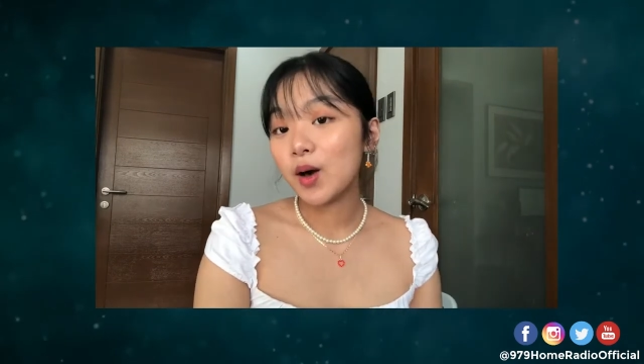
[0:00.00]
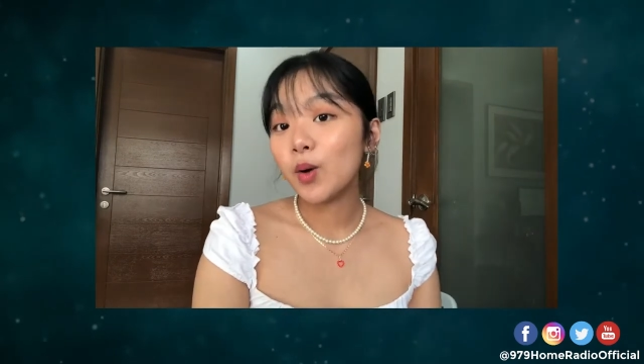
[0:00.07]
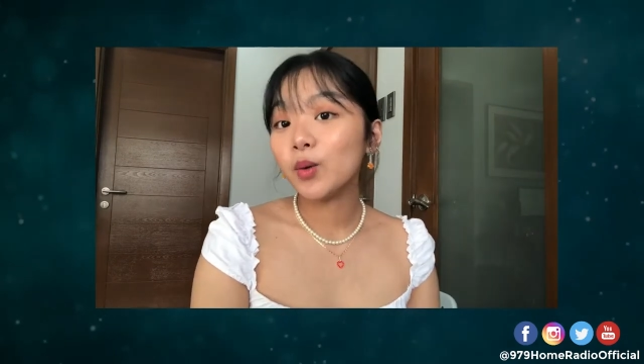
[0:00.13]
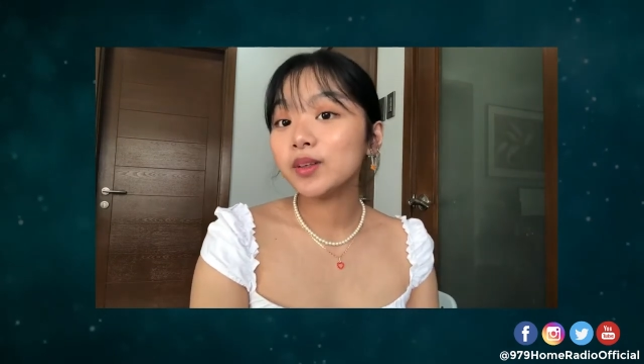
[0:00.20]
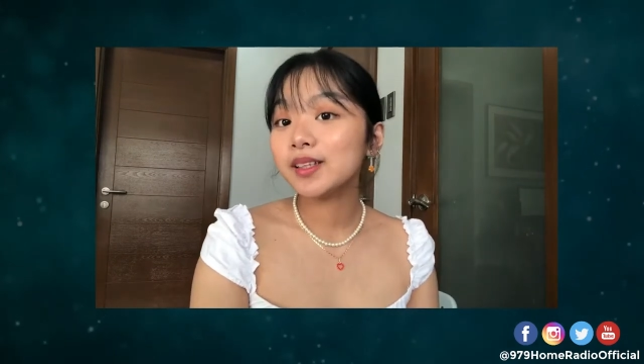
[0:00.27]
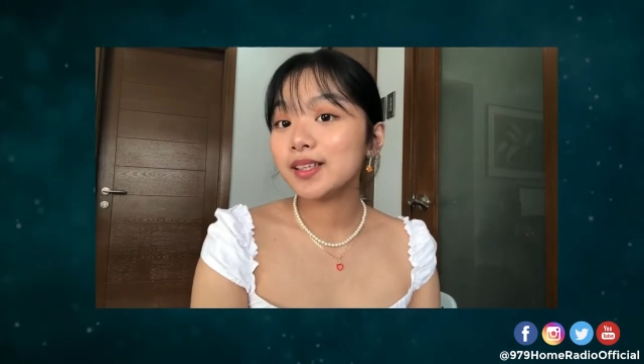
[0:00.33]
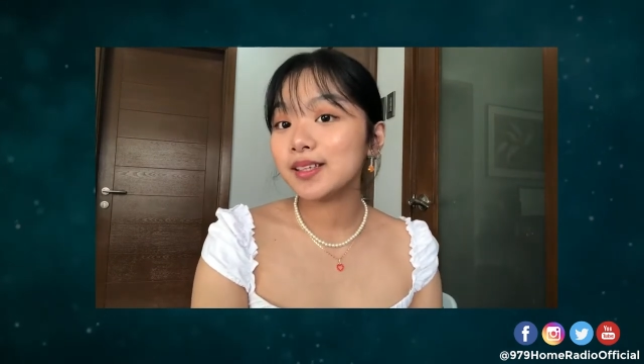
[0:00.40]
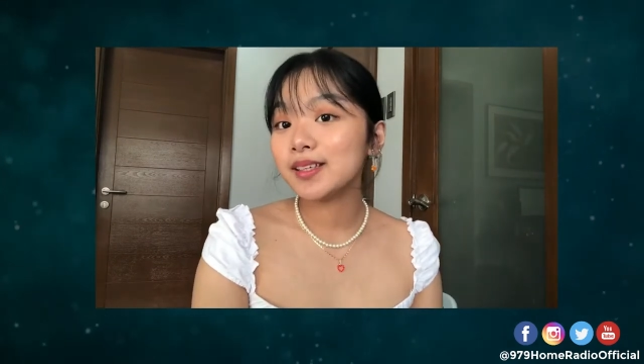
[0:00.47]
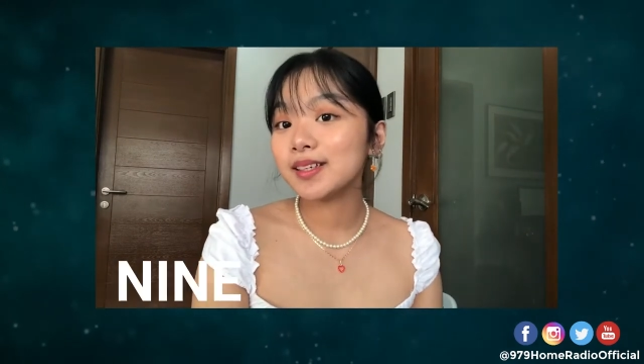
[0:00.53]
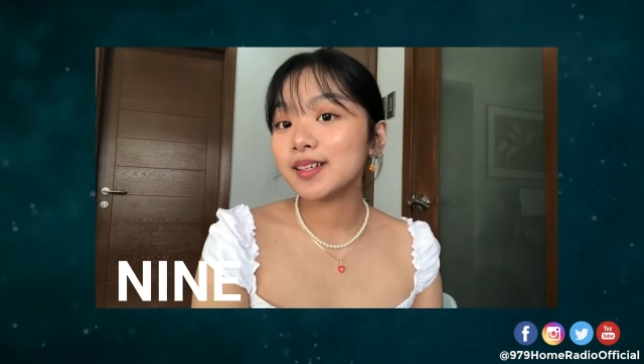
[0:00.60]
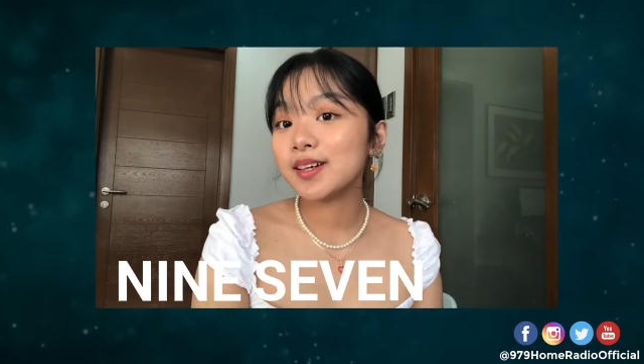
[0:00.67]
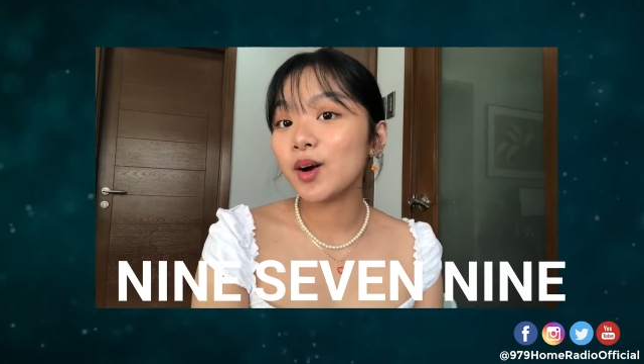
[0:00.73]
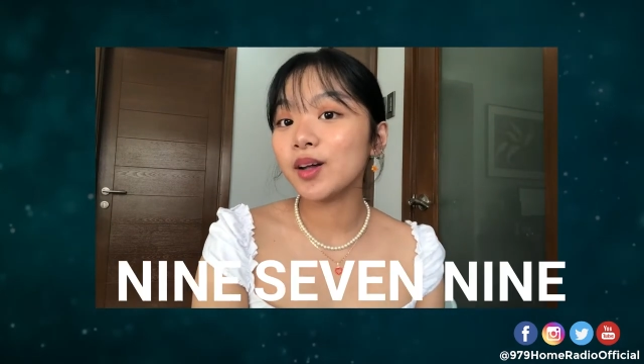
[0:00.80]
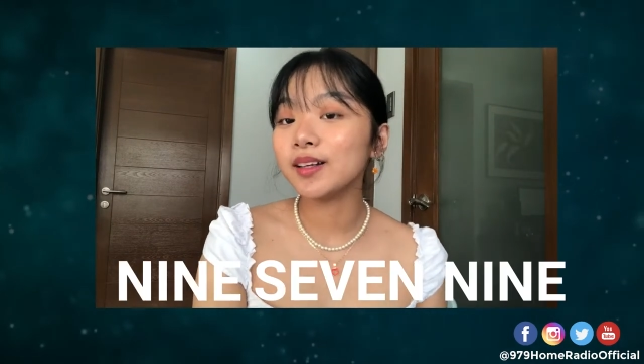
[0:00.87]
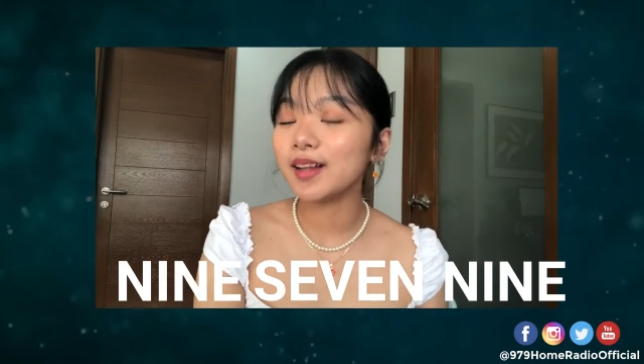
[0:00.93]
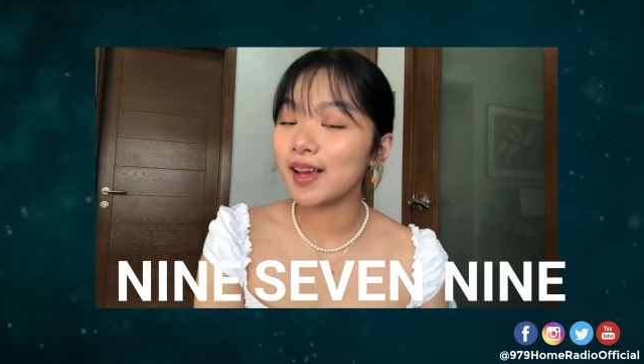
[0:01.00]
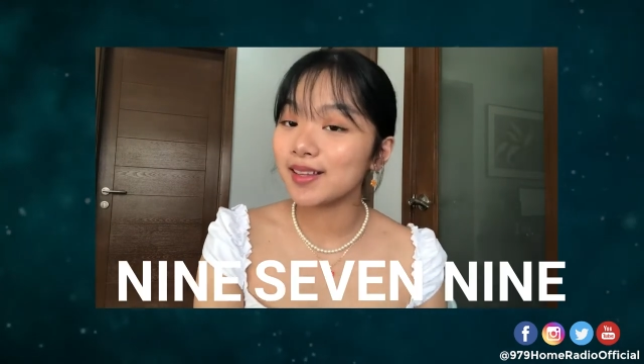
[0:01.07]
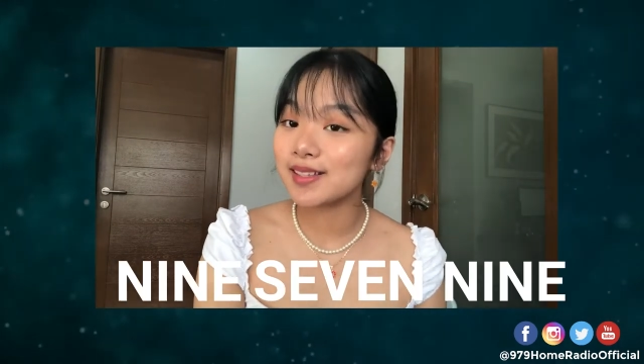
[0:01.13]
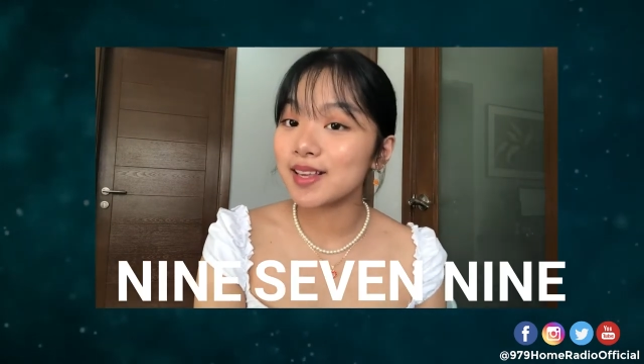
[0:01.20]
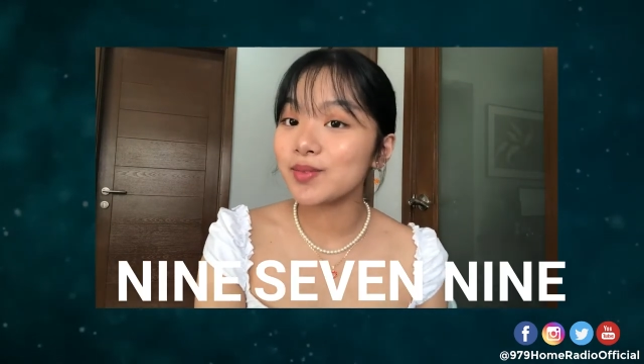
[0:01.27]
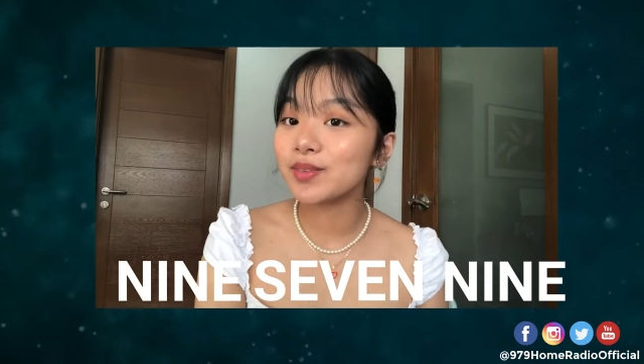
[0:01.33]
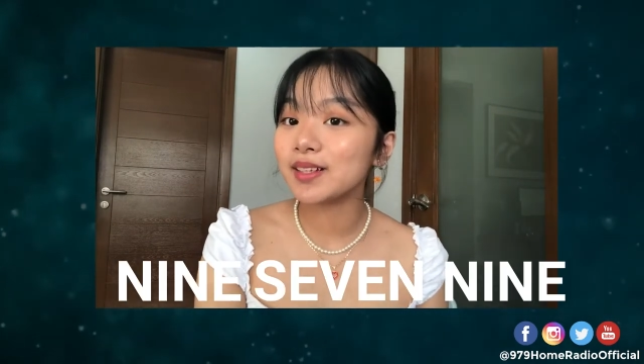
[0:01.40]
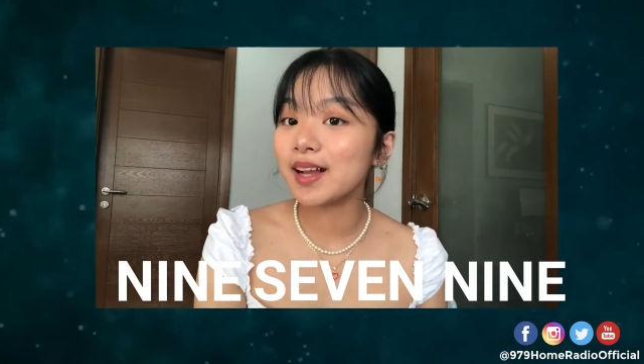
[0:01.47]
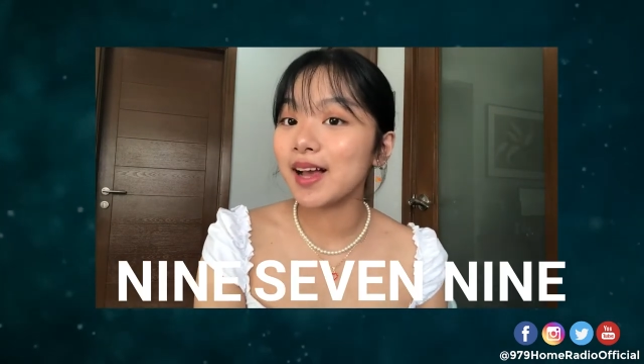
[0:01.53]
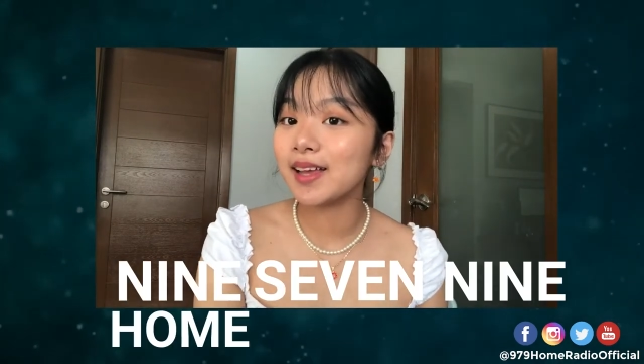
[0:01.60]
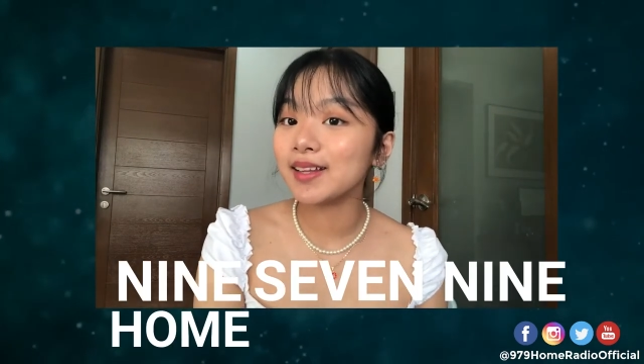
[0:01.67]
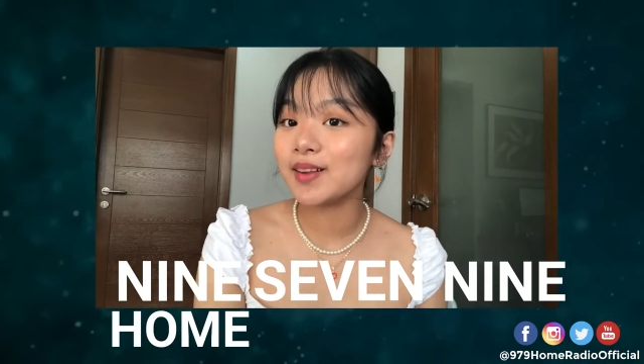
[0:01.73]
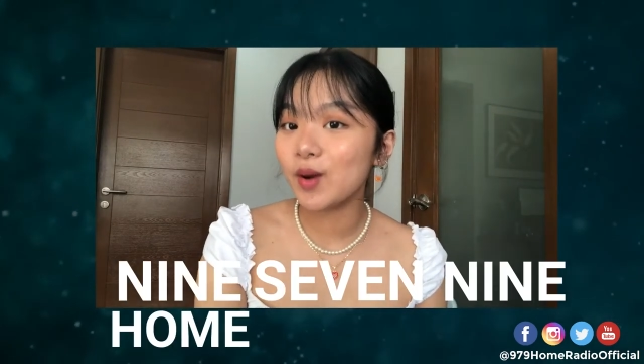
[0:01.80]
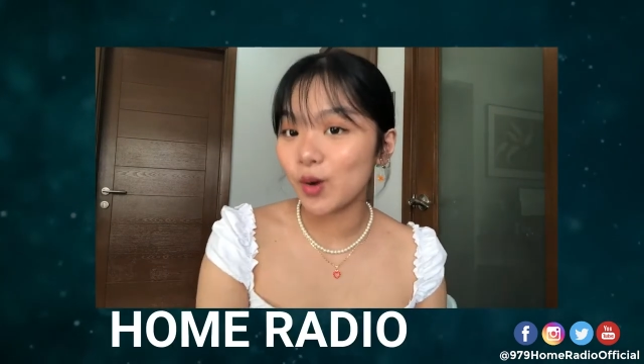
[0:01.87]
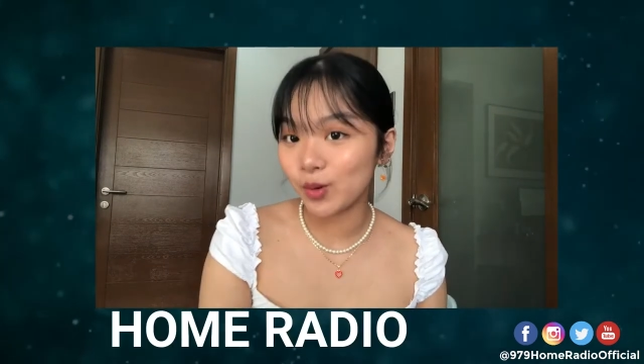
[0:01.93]
Only here on
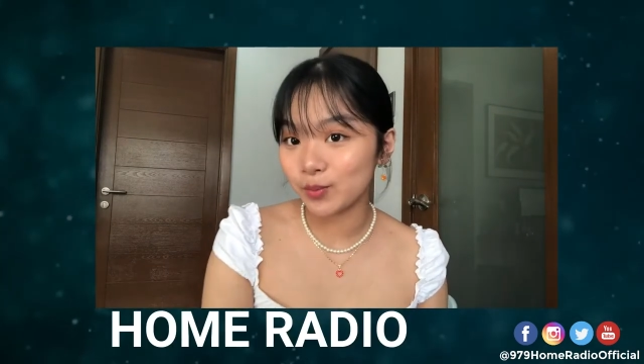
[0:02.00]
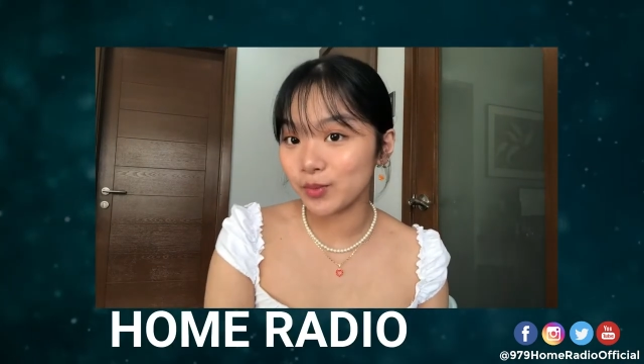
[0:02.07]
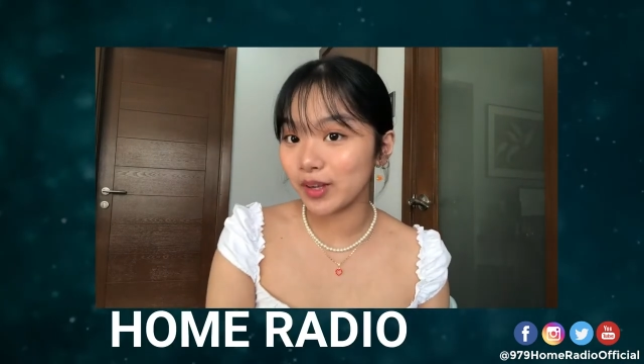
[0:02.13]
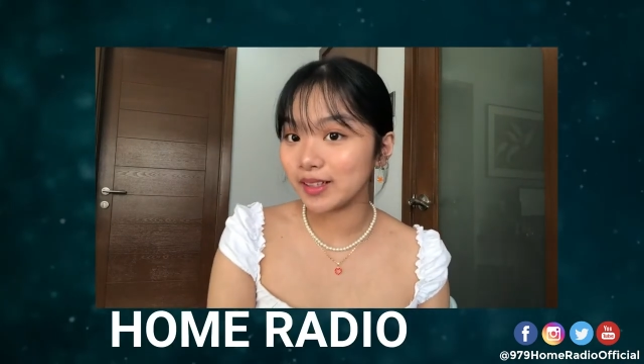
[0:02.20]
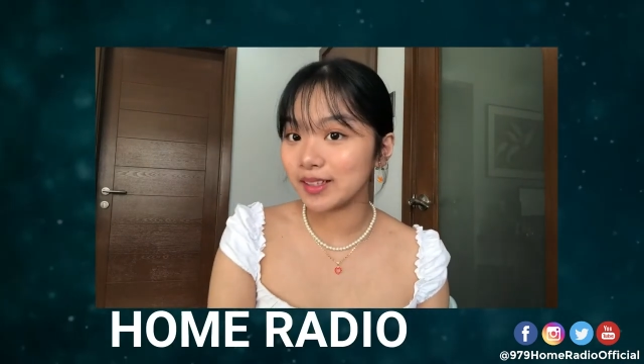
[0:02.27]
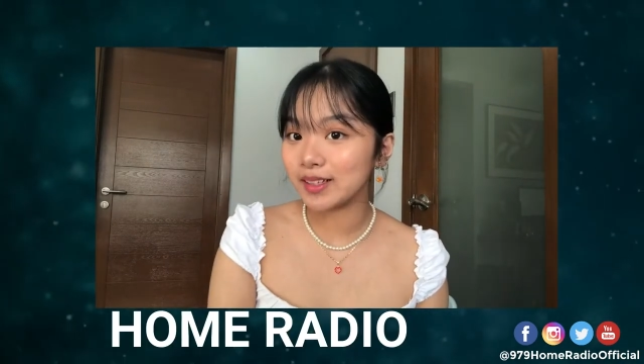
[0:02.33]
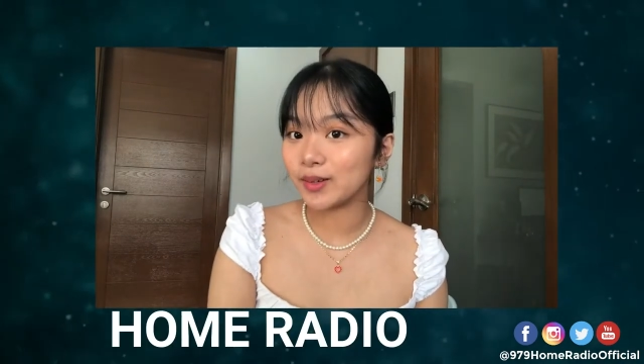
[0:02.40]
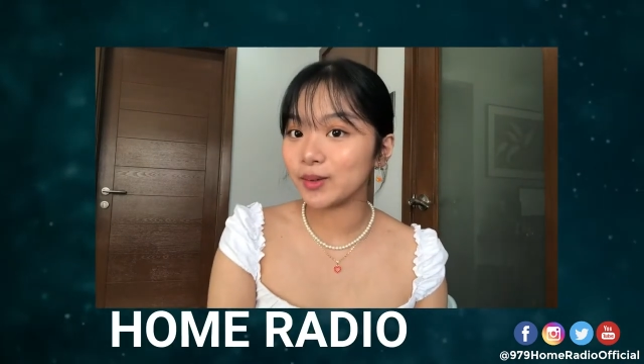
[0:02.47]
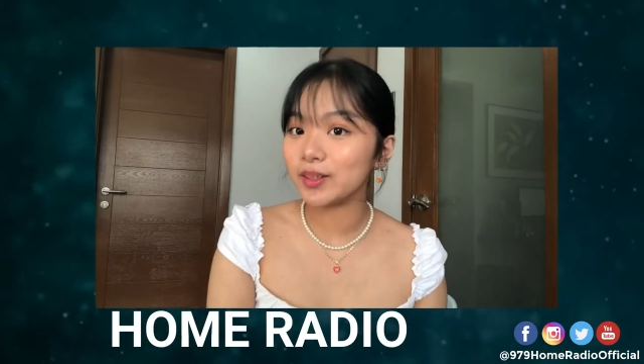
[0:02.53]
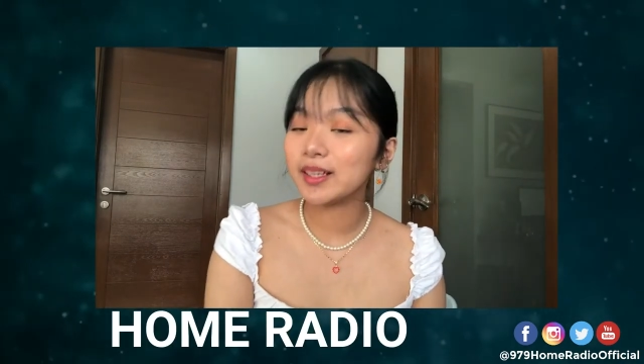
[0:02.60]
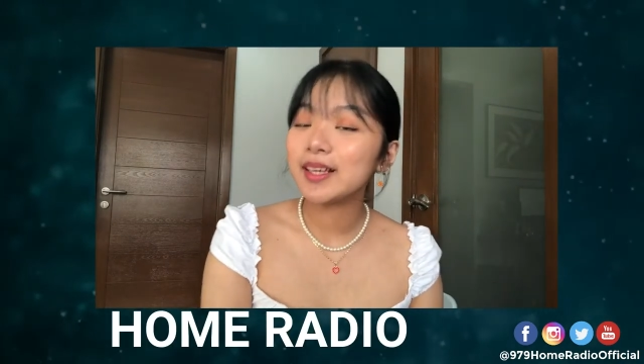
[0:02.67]
979 Home Radio.